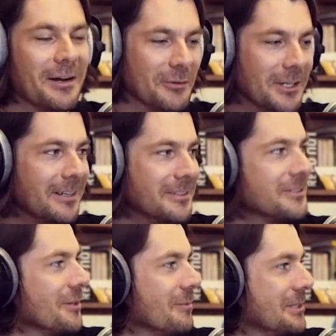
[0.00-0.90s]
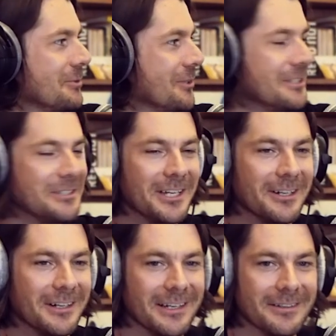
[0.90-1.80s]
relate to so much what you're saying.
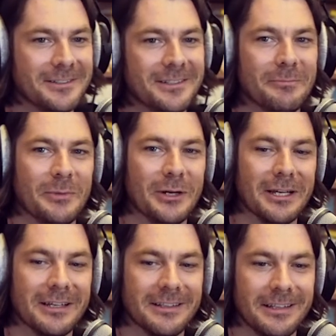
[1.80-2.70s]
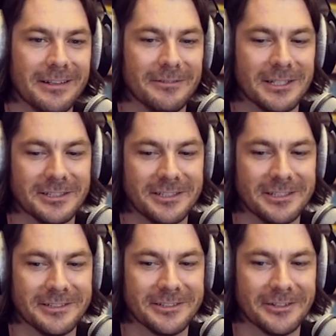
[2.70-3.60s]
I had burnout at the end of last
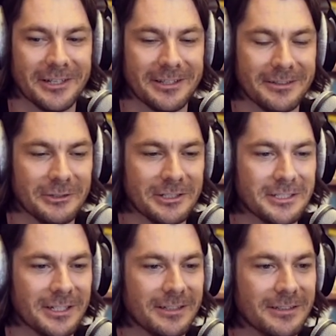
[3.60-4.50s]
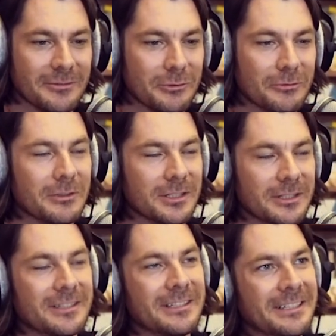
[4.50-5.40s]
year, so I think what you're saying will
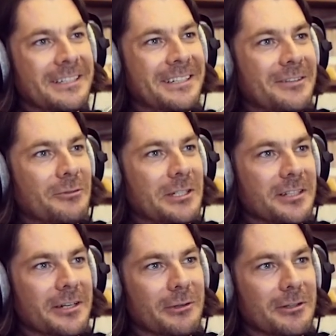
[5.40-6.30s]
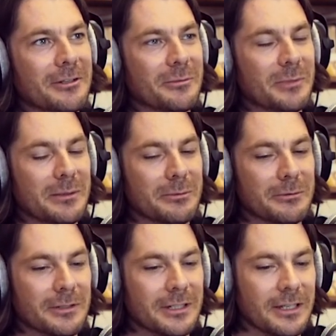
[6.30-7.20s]
really resonate with a lot of
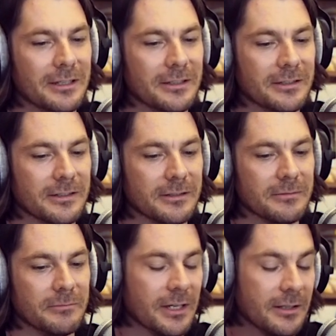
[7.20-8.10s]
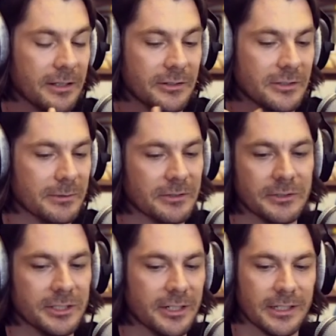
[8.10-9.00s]
people. And thank you so much for
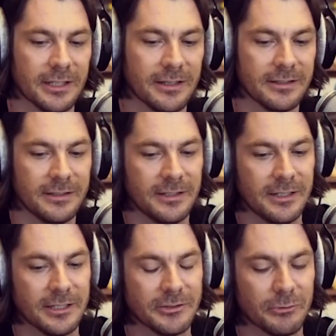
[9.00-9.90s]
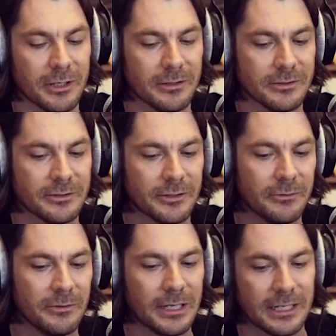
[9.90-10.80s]
sharing that as well.
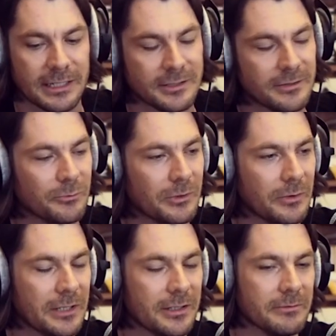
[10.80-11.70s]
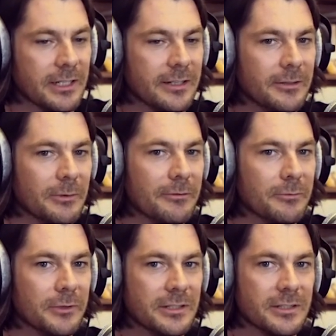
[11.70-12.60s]
So I guess one thing I'm taking away from
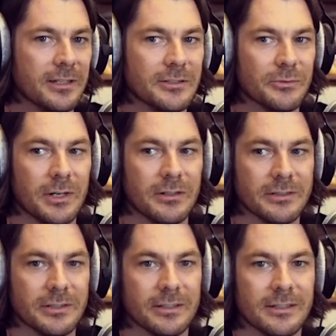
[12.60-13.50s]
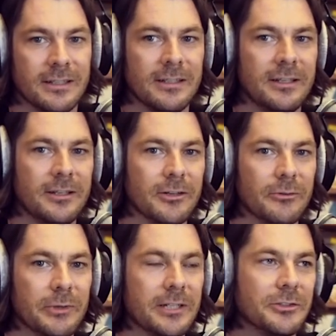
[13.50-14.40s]
what you're saying as well is that
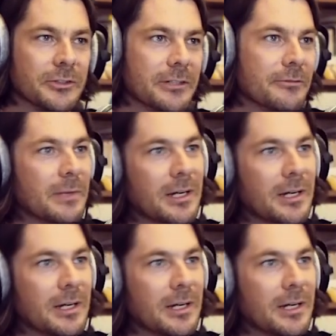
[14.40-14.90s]
we get joy from